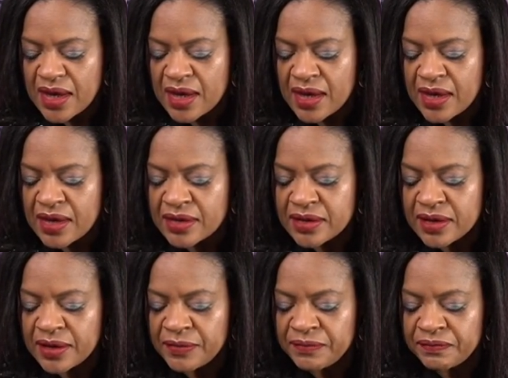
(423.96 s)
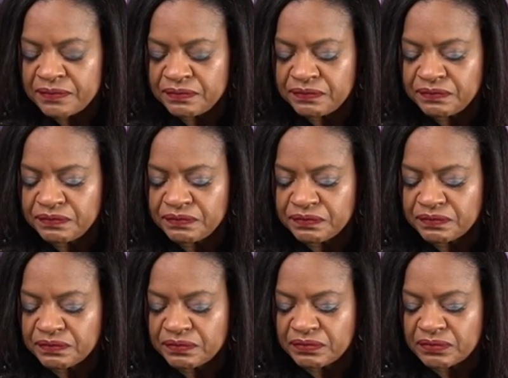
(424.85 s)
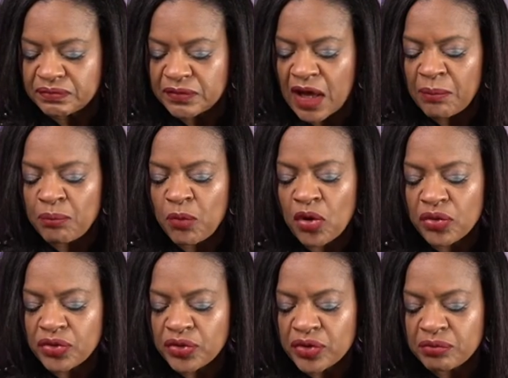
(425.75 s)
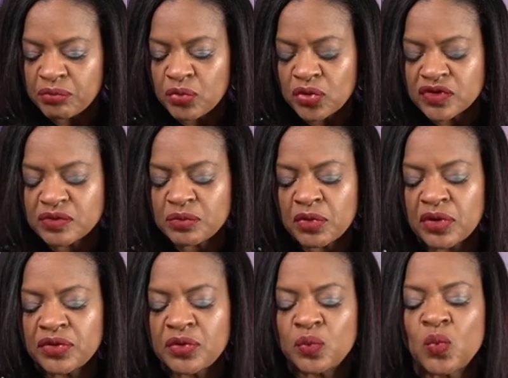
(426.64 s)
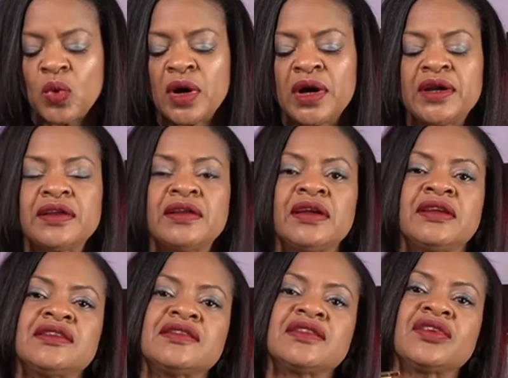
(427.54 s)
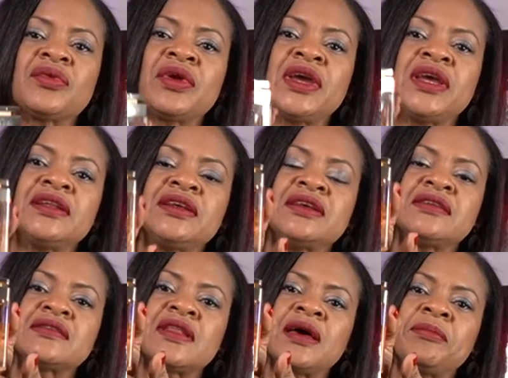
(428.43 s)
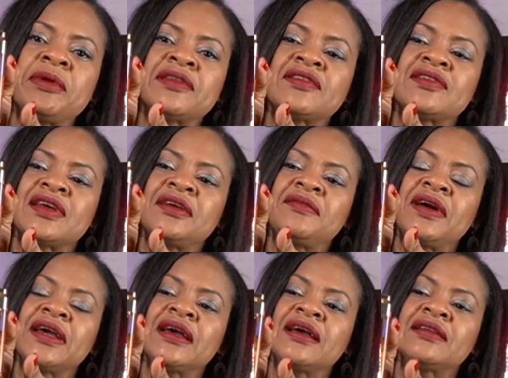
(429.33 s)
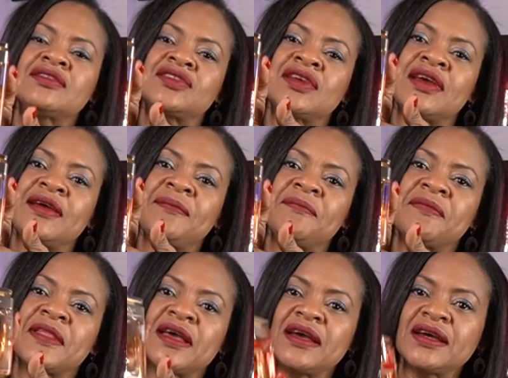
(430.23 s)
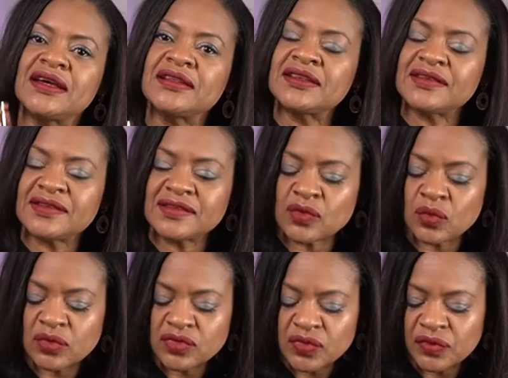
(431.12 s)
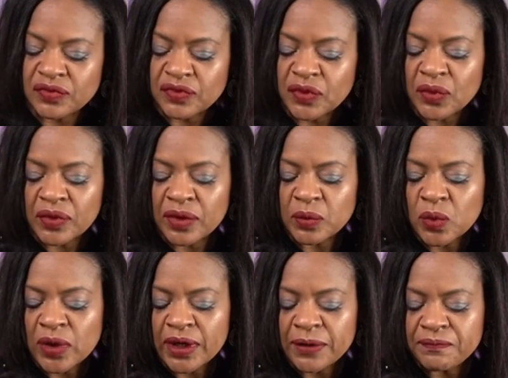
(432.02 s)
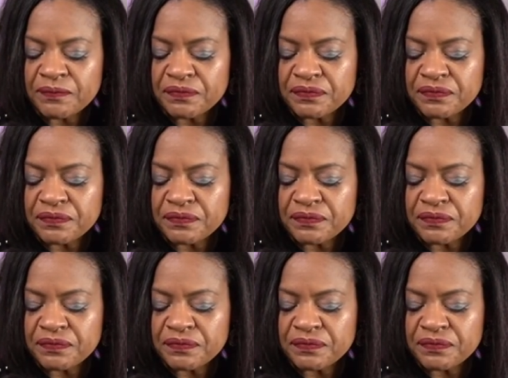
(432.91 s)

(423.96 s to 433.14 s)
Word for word: And um, a modern, most modern one that is great is La Panthere by Cartier. This is also floral one.